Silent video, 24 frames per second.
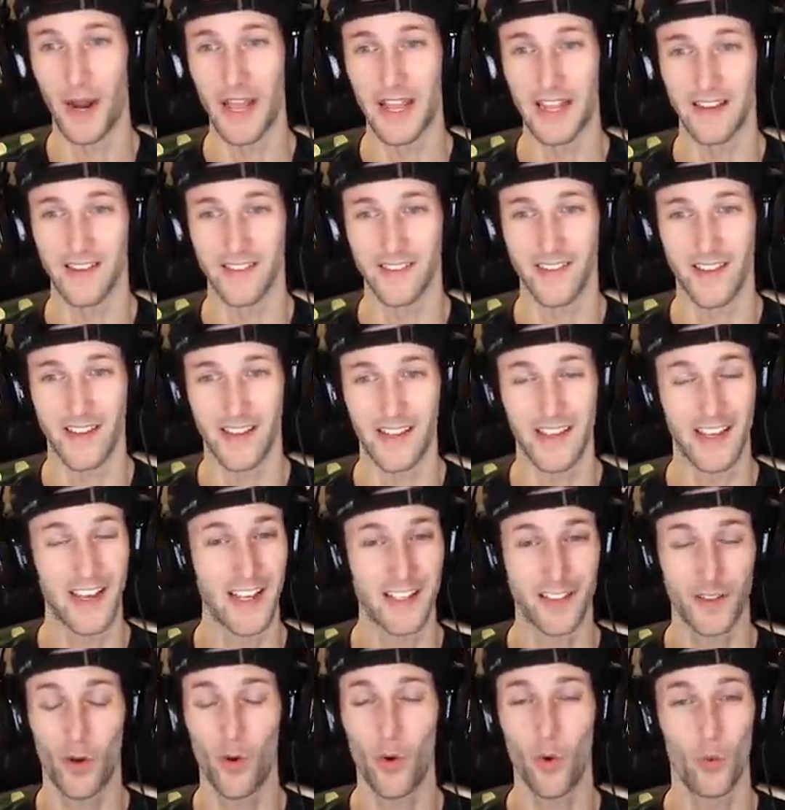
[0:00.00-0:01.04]
Rays. Like, you
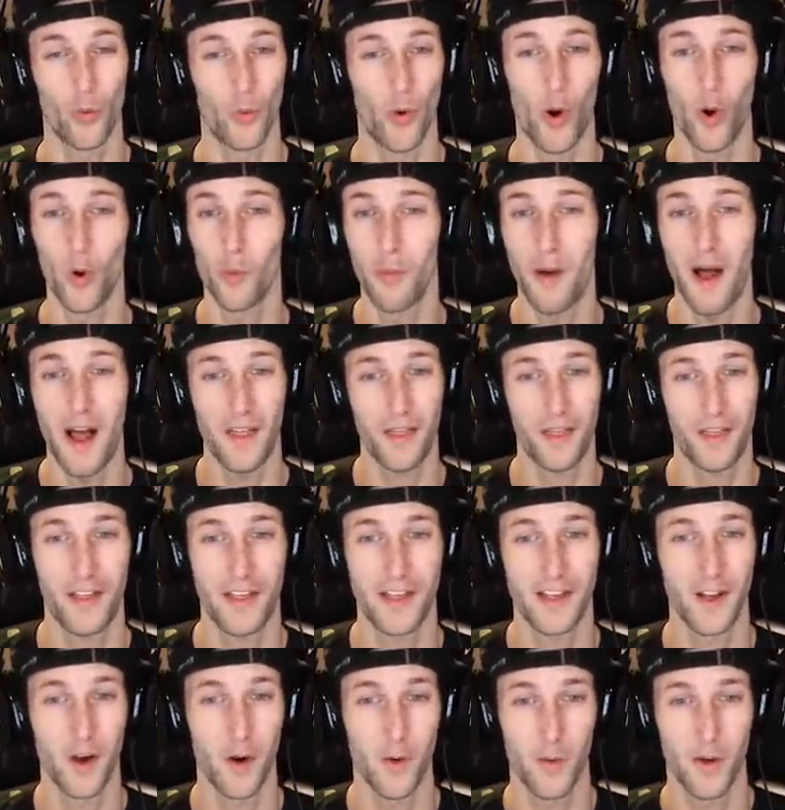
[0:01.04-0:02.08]
got the whole robot
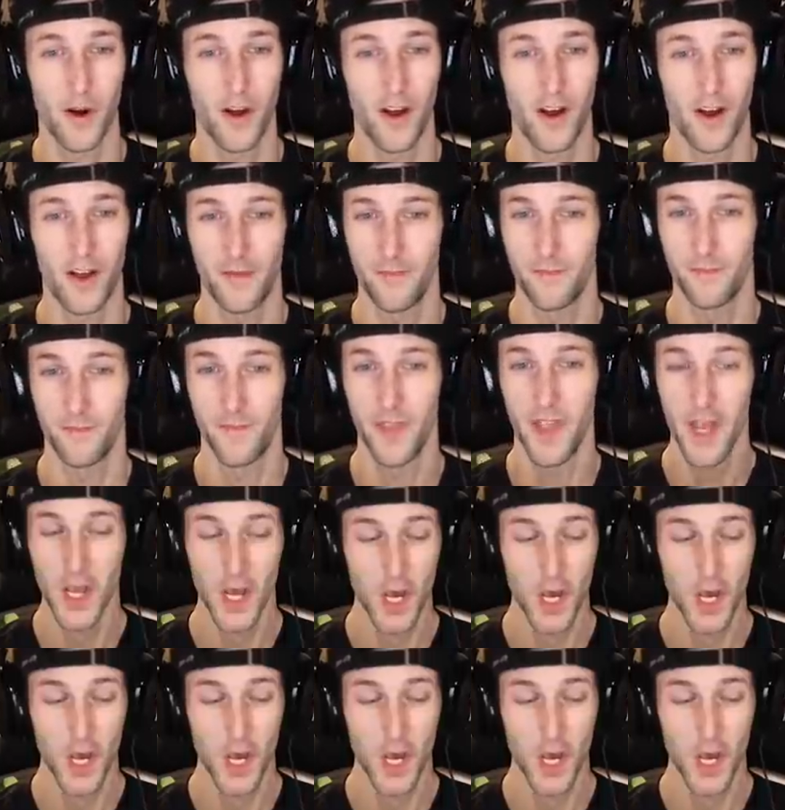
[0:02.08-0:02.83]
thing going on.